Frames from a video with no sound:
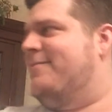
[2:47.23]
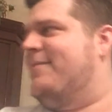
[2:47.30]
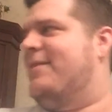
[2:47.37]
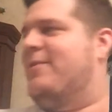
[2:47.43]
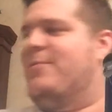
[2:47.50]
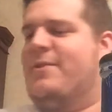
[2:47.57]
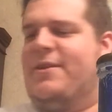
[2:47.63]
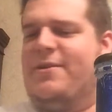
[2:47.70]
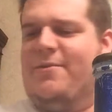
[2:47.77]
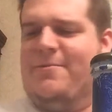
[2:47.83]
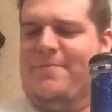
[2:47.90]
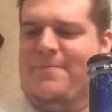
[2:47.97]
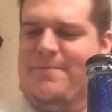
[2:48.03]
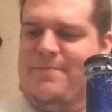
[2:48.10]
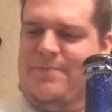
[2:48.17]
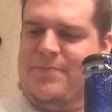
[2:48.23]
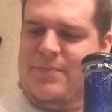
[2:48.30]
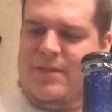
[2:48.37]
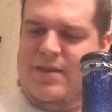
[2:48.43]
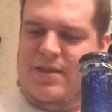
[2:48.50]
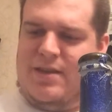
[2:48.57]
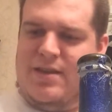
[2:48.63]
There we go.
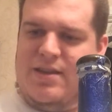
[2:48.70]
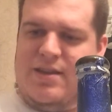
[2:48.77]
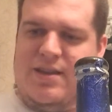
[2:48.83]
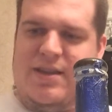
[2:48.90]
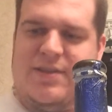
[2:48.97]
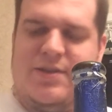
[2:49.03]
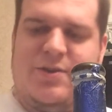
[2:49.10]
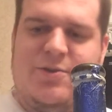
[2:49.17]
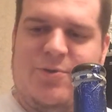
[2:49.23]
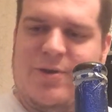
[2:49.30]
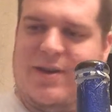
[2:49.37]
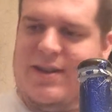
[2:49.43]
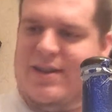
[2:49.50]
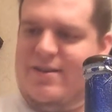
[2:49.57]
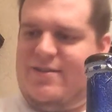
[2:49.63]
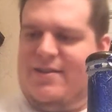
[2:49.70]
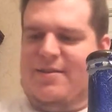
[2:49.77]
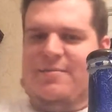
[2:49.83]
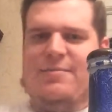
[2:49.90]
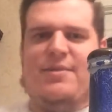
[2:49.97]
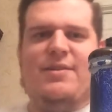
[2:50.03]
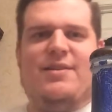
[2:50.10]
Get the cork out.
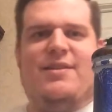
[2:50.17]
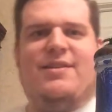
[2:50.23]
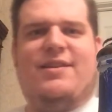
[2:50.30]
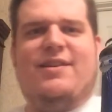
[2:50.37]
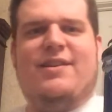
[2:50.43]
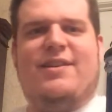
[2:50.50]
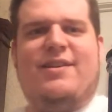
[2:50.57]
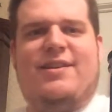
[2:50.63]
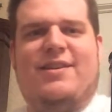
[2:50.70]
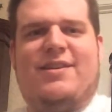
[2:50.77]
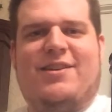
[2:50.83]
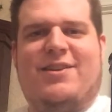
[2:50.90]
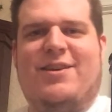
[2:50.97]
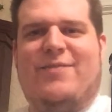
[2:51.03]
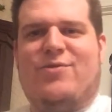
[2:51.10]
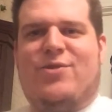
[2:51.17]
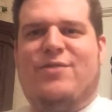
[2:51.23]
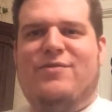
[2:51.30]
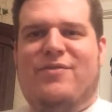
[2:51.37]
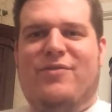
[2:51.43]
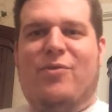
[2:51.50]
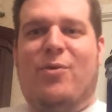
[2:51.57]
I'm covered
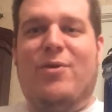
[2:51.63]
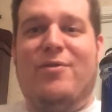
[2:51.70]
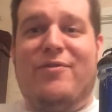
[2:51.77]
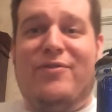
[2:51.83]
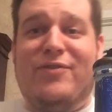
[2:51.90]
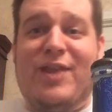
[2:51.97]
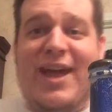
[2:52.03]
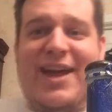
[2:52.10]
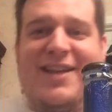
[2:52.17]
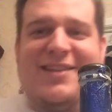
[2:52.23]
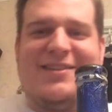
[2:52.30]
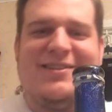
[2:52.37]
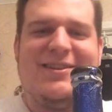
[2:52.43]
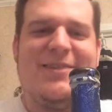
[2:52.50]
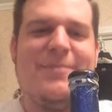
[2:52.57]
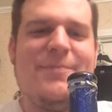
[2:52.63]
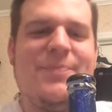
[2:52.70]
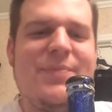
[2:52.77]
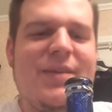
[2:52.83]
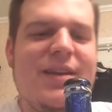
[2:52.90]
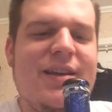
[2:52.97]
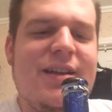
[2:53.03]
in foil flecks.
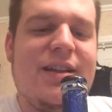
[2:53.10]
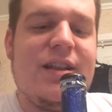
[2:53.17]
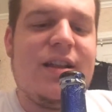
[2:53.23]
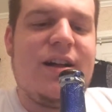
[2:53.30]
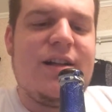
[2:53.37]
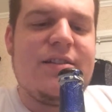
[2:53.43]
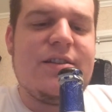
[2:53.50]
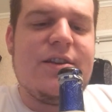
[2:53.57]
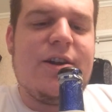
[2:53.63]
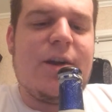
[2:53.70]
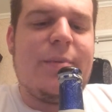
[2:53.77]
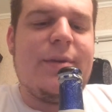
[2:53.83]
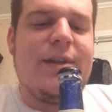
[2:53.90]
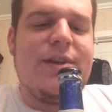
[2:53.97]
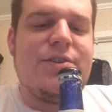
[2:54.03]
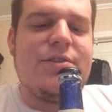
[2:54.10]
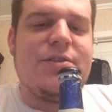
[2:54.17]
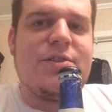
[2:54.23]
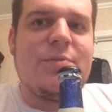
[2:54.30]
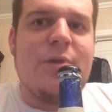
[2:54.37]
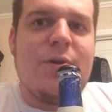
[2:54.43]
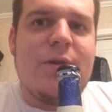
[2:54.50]
Lots of carbonation
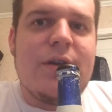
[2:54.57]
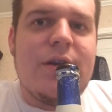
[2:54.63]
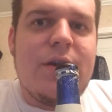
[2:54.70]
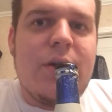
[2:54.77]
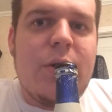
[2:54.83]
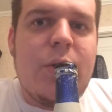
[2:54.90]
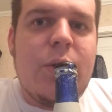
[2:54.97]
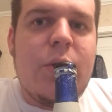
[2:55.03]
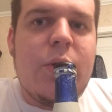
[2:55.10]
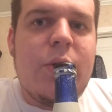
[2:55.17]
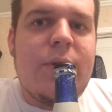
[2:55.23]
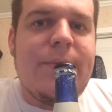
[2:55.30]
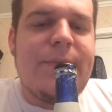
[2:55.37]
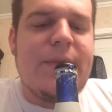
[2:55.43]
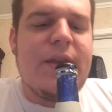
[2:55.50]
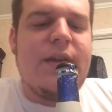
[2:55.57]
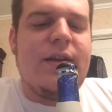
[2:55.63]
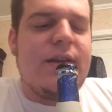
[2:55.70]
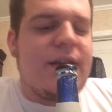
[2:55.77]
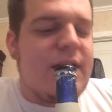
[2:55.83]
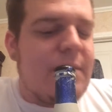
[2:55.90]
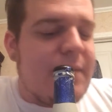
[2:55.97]
smoke
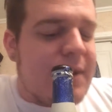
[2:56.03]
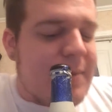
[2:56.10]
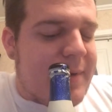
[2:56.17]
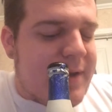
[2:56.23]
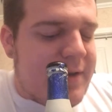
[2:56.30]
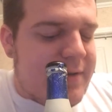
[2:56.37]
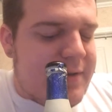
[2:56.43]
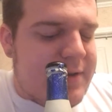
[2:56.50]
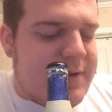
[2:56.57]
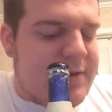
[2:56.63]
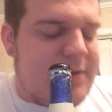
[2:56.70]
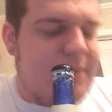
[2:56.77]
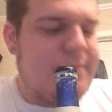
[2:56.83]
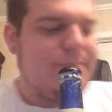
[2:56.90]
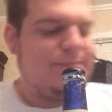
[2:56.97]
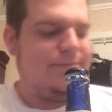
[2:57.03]
coming up out of this.